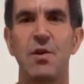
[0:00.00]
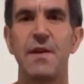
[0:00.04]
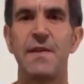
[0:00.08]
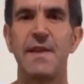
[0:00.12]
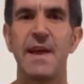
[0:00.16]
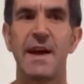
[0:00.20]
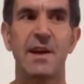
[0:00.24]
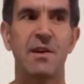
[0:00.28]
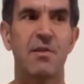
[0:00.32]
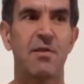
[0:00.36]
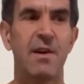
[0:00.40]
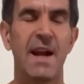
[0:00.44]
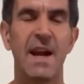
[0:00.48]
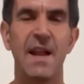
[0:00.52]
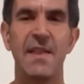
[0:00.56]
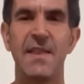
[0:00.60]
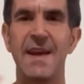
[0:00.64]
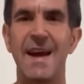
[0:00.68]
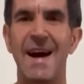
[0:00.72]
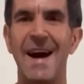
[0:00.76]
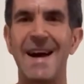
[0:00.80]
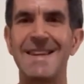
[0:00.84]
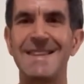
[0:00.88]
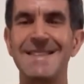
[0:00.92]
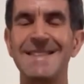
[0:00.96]
And they created
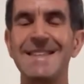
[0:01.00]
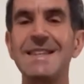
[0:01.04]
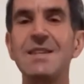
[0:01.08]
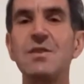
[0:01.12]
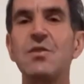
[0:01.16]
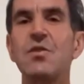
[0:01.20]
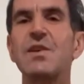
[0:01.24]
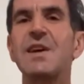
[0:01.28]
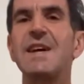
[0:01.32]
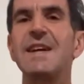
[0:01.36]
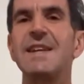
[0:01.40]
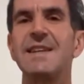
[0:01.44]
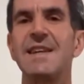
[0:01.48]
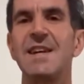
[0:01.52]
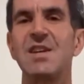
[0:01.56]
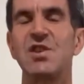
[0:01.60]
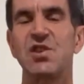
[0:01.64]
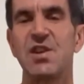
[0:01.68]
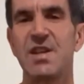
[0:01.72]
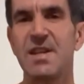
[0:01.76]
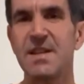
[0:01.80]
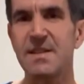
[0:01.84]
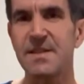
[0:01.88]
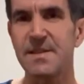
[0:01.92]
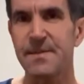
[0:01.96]
the ideal
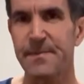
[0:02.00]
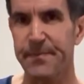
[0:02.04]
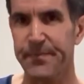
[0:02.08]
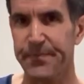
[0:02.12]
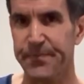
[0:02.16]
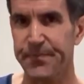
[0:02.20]
conditions,